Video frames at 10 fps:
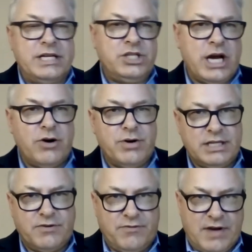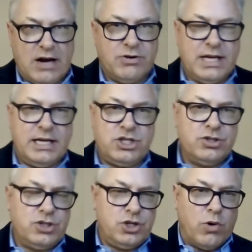reach out as a
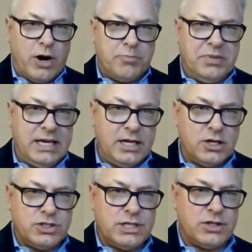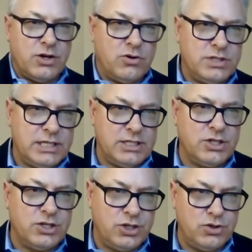foundation to our peers at those
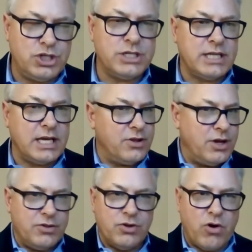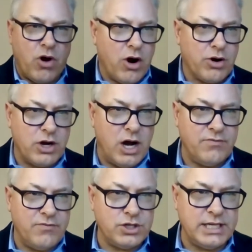institutions, and, and there are
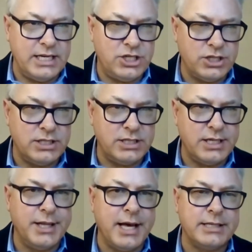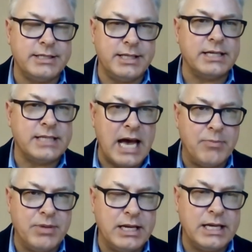conversations that's, that's
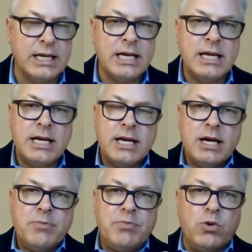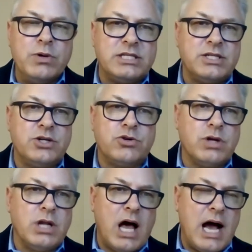happening. But we still
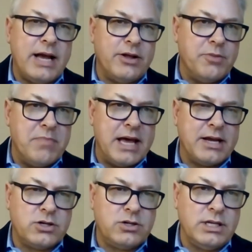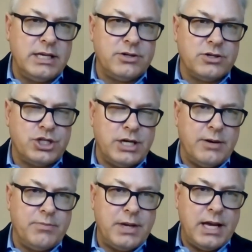rely on the medical
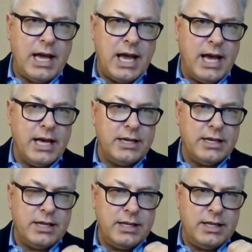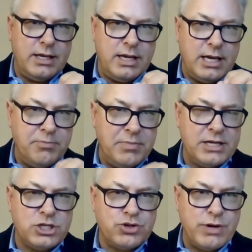leadership and the
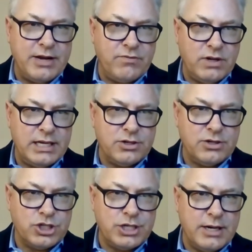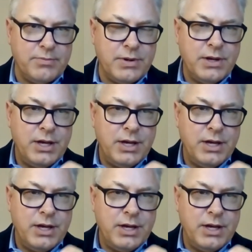administrative leadership